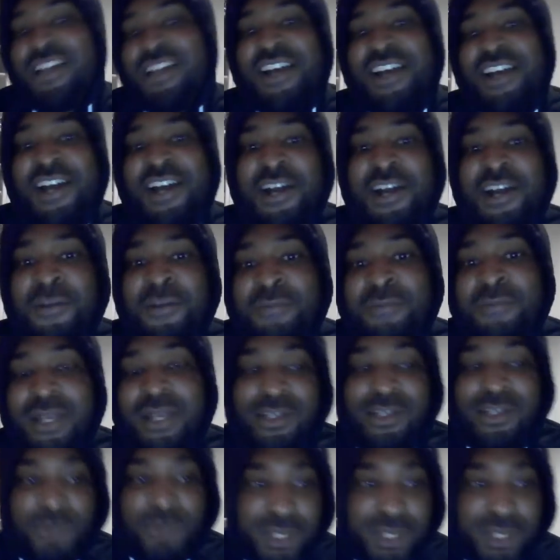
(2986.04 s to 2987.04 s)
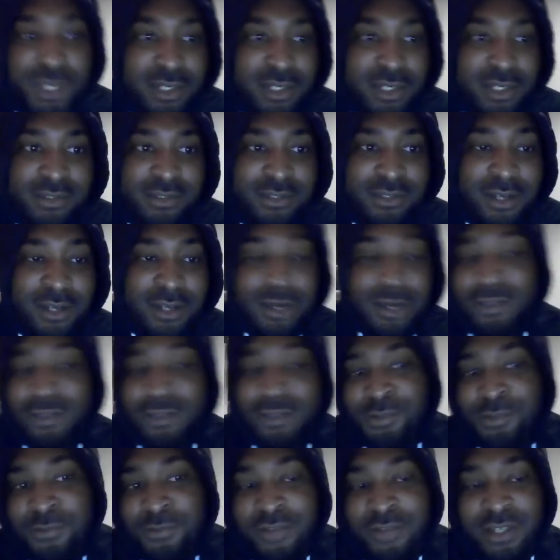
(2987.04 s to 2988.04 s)
Next week,
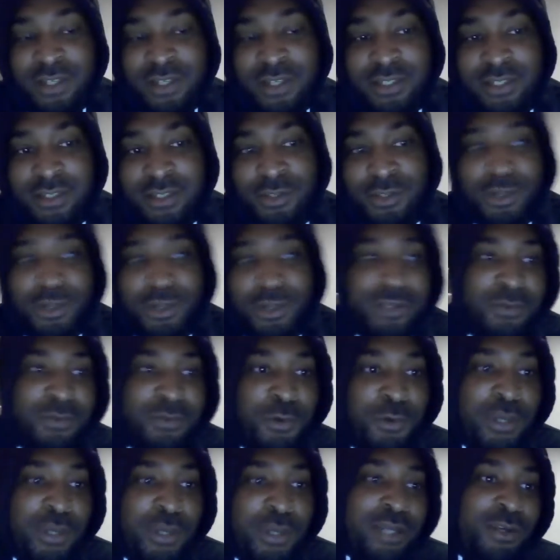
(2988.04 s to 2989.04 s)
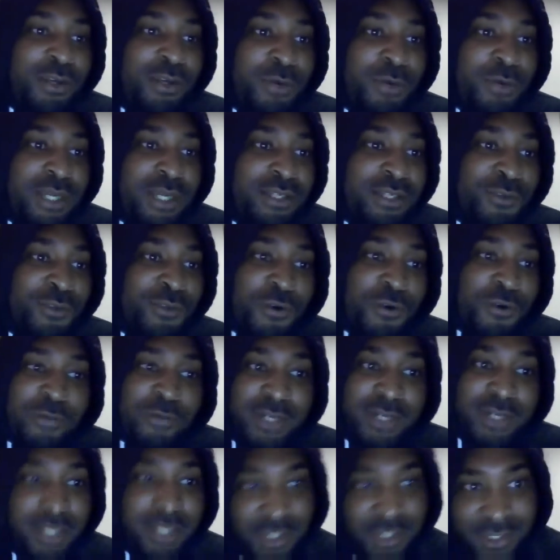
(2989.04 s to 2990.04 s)
Arsenal versus Tottenham. Quick score
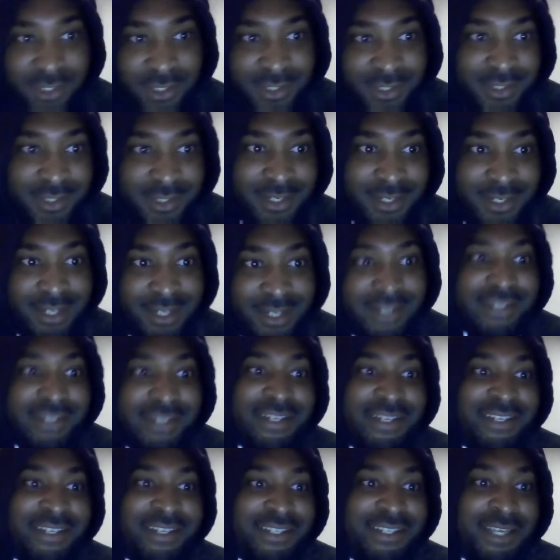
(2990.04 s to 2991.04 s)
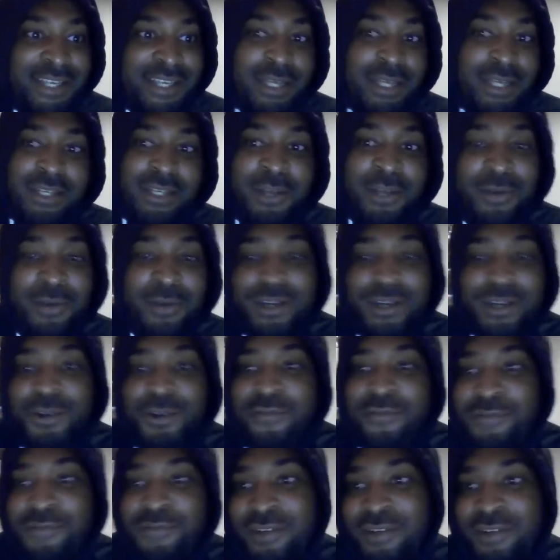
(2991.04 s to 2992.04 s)
predictions. Yeah, I'm gonna
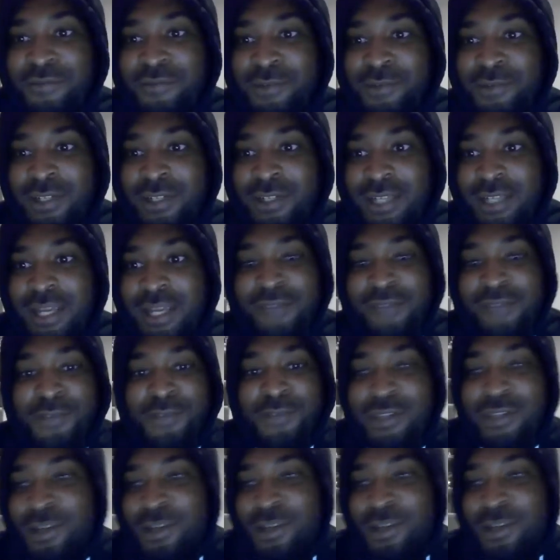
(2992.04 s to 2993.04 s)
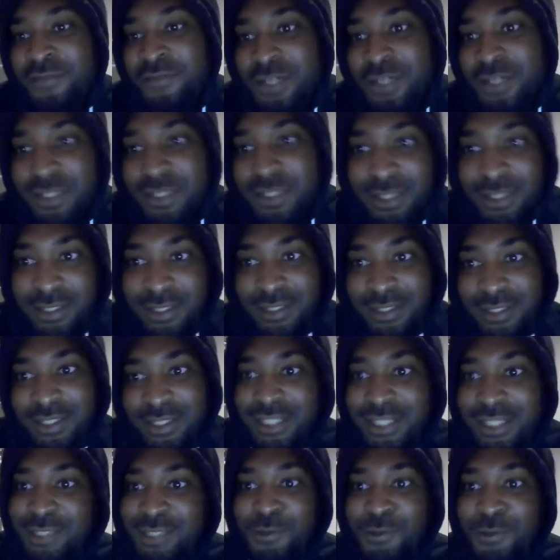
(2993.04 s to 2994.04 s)
go through everyone. Kev, you can go first.
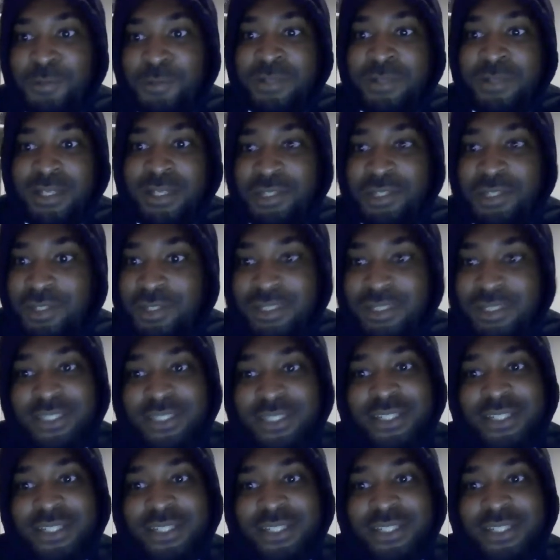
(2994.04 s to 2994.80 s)
Score prediction.